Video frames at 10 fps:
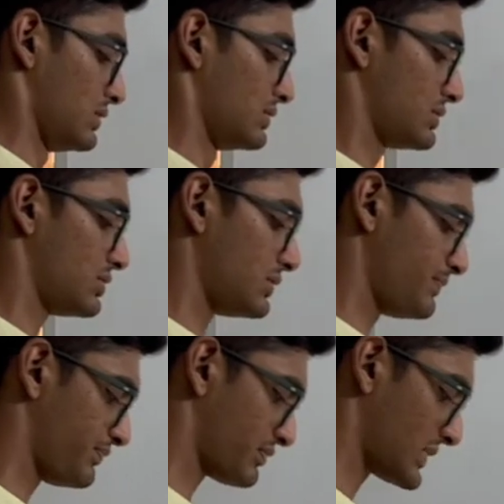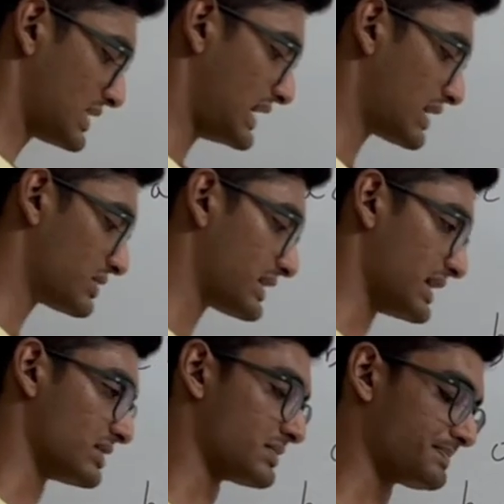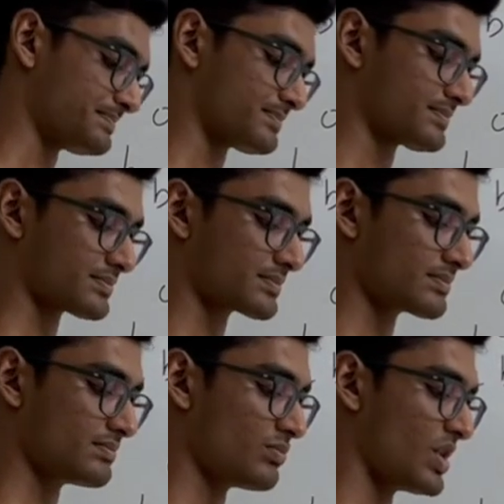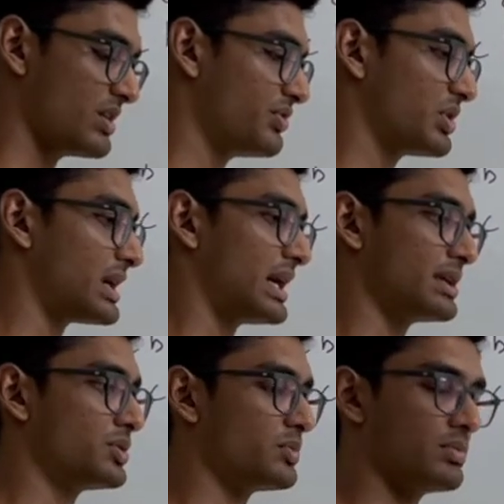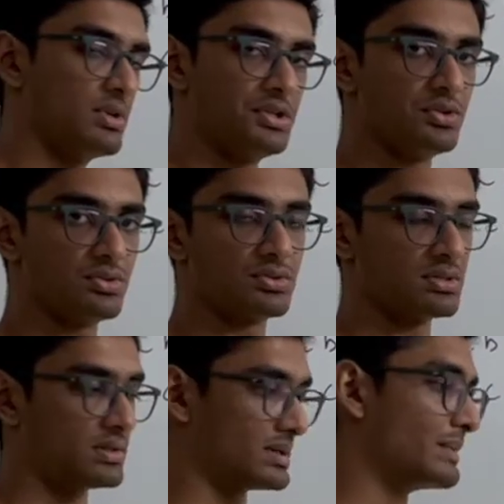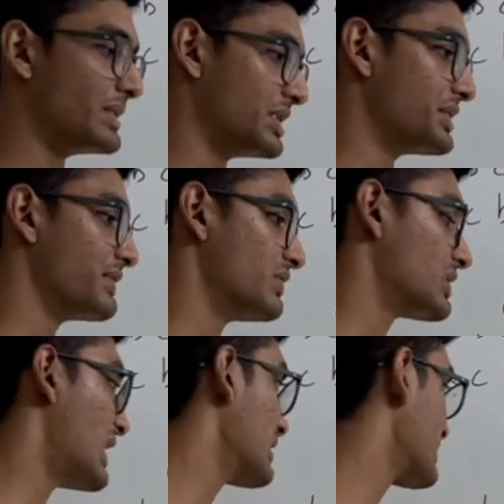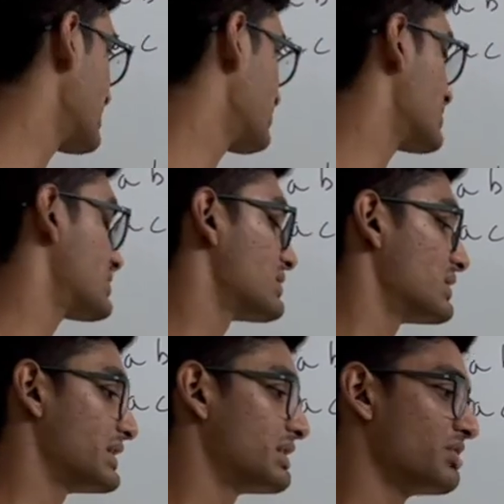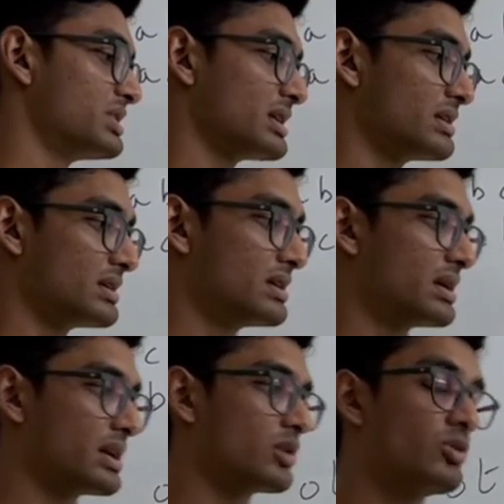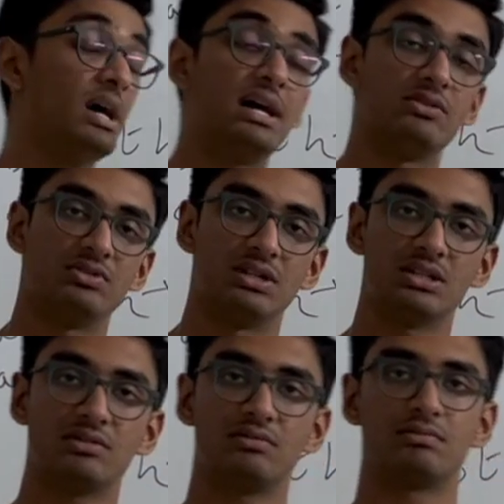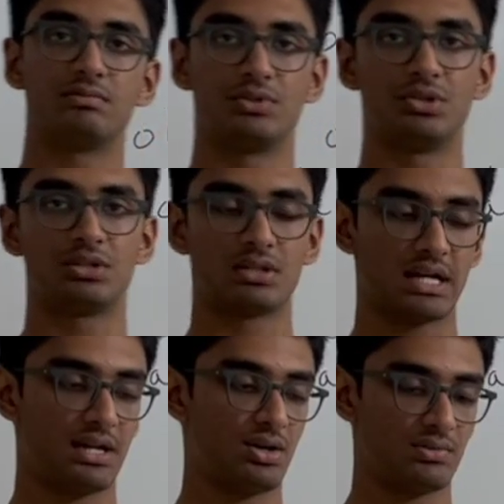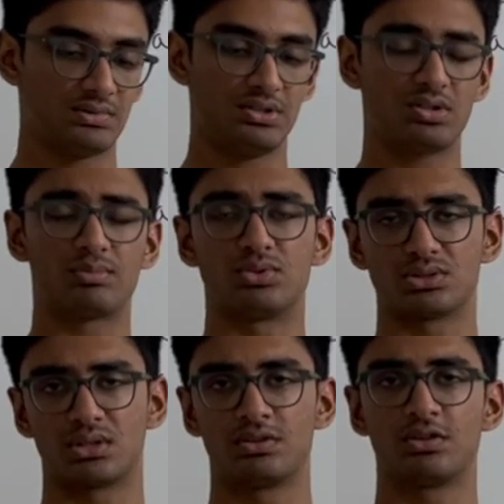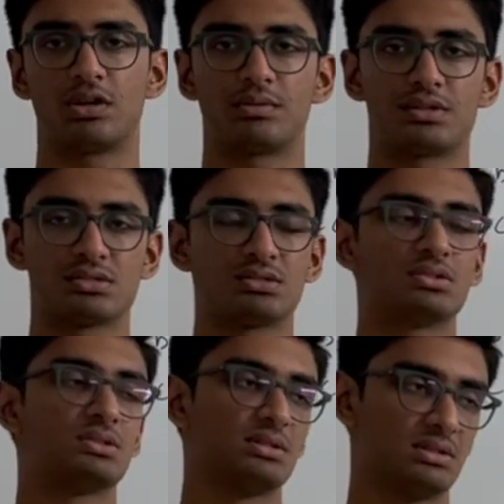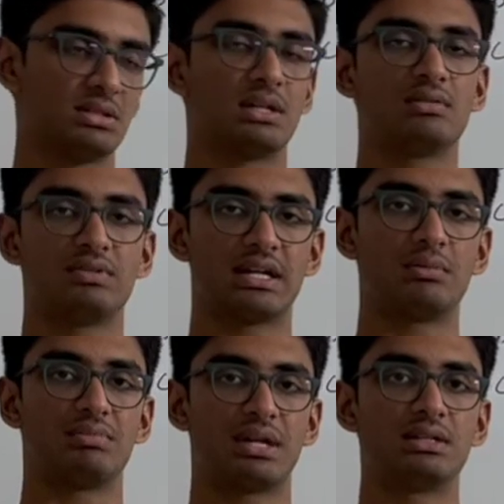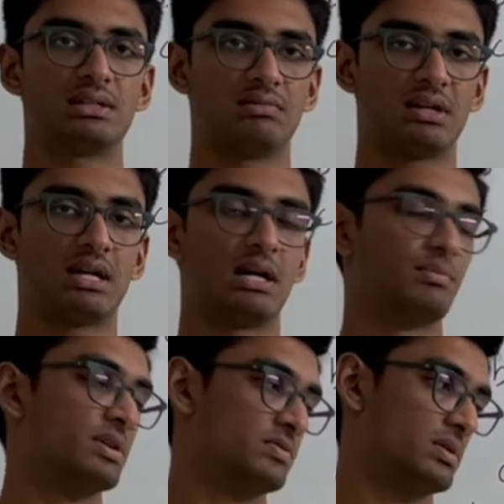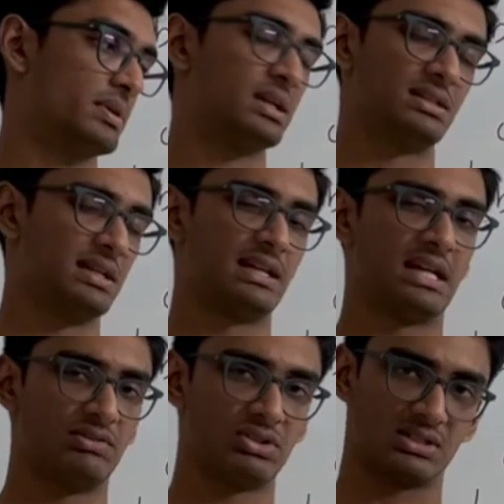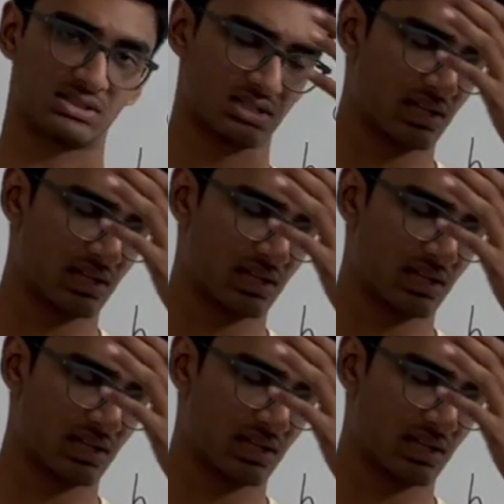So that's the case. If you can't if you can't convert it to the required word using any of these or both of these operations, then we can print that we can't perform it. They gave you this